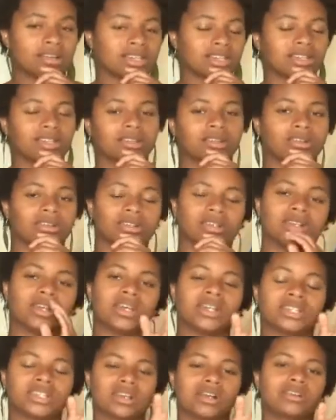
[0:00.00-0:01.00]
to
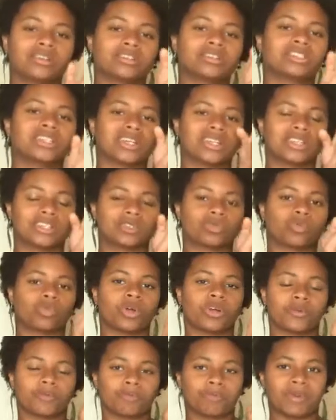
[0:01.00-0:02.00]
understand this
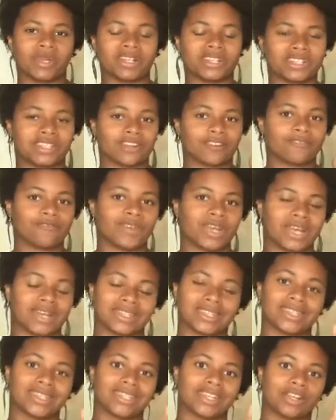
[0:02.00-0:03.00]
one basic
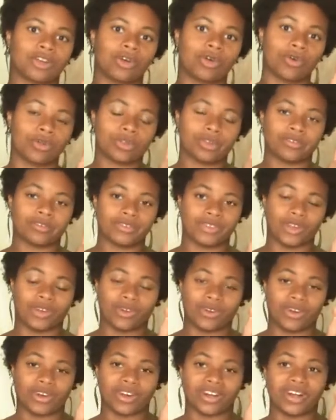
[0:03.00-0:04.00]
fact that the goal of
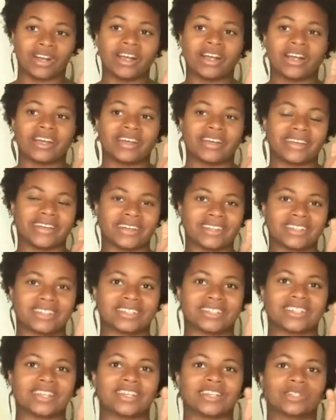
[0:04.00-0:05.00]
yoga
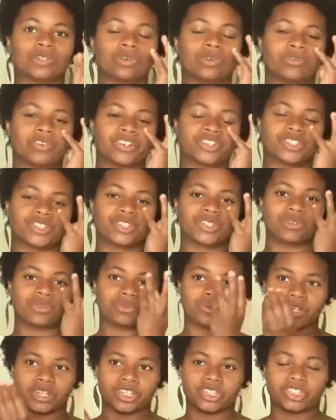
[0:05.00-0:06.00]
is to eventually
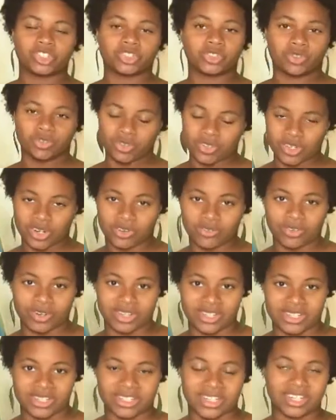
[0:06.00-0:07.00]
reach true
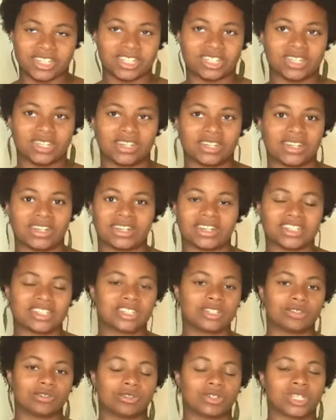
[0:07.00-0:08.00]
self-realization, and
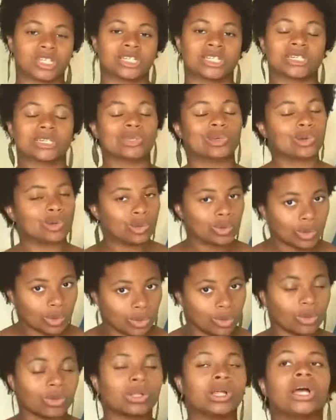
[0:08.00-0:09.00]
it's used as a
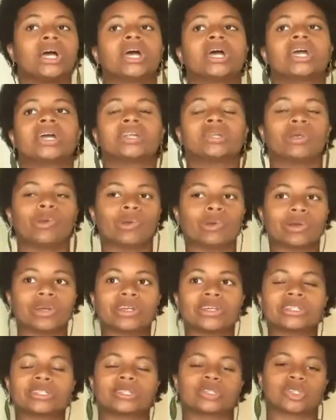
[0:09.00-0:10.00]
tool. And yoga
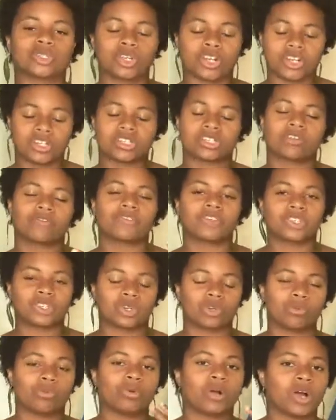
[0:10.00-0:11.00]
isn't just the
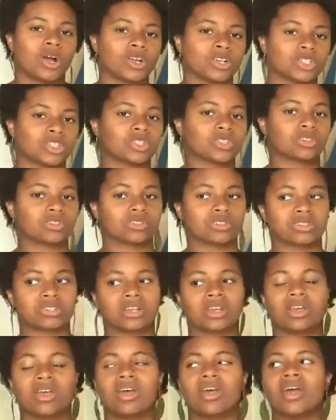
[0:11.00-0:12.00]
physical postures.
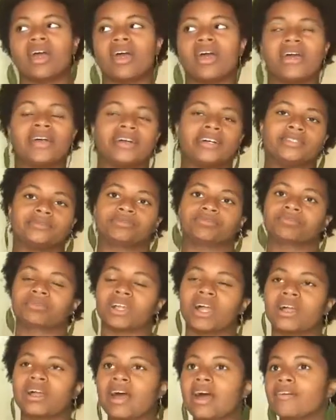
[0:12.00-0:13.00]
And
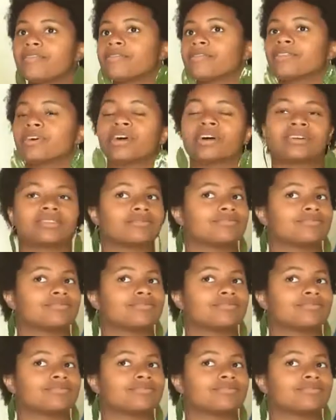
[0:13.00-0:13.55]
I have